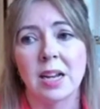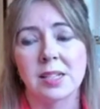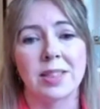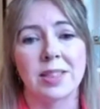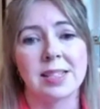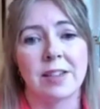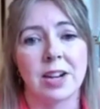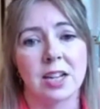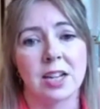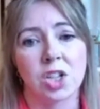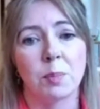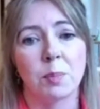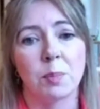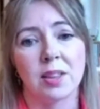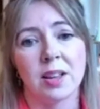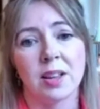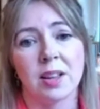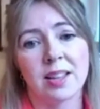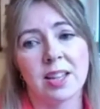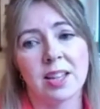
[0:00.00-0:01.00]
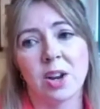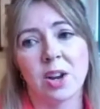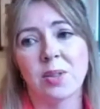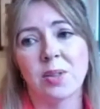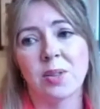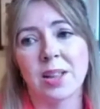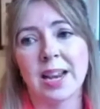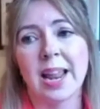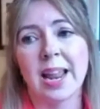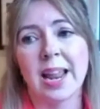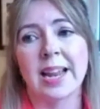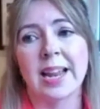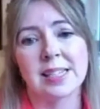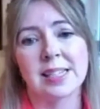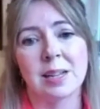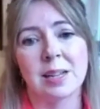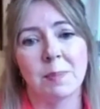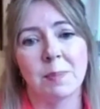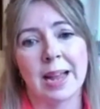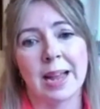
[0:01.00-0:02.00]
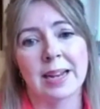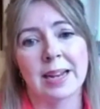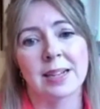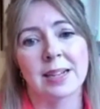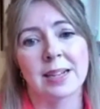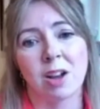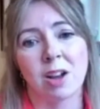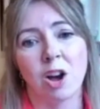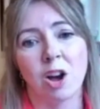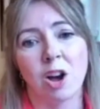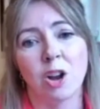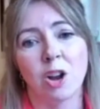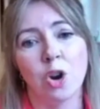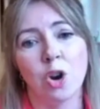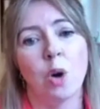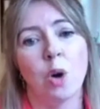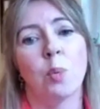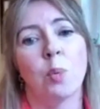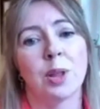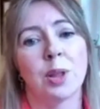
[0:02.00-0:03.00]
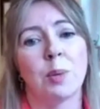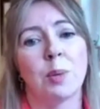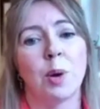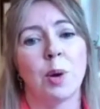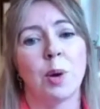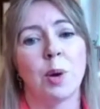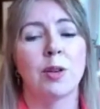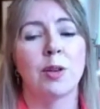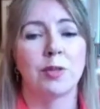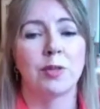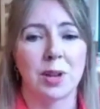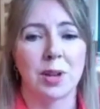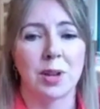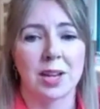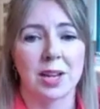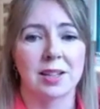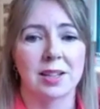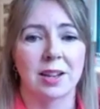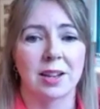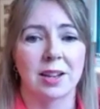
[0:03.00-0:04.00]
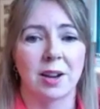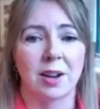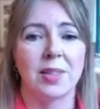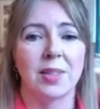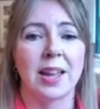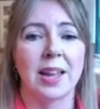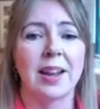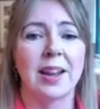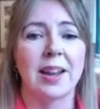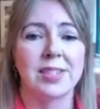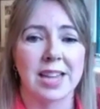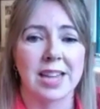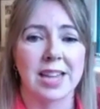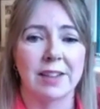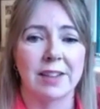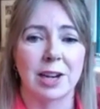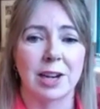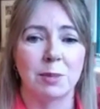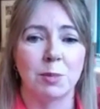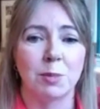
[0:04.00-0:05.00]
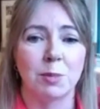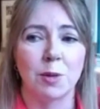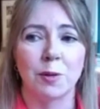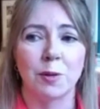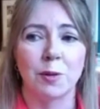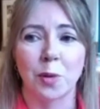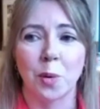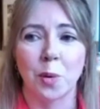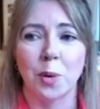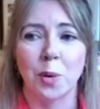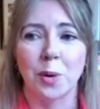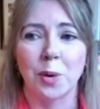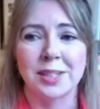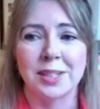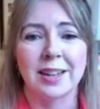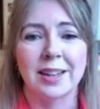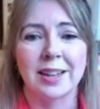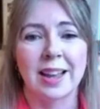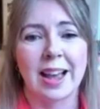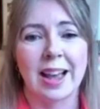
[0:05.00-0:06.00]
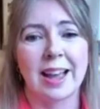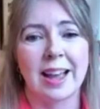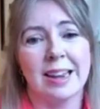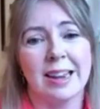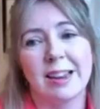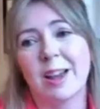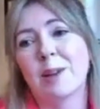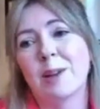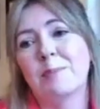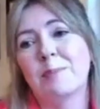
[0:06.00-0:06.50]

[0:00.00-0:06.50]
So I think there's definitely a turning point that, the legacy banks are not what they were a few years ago. They have definitely moved forward.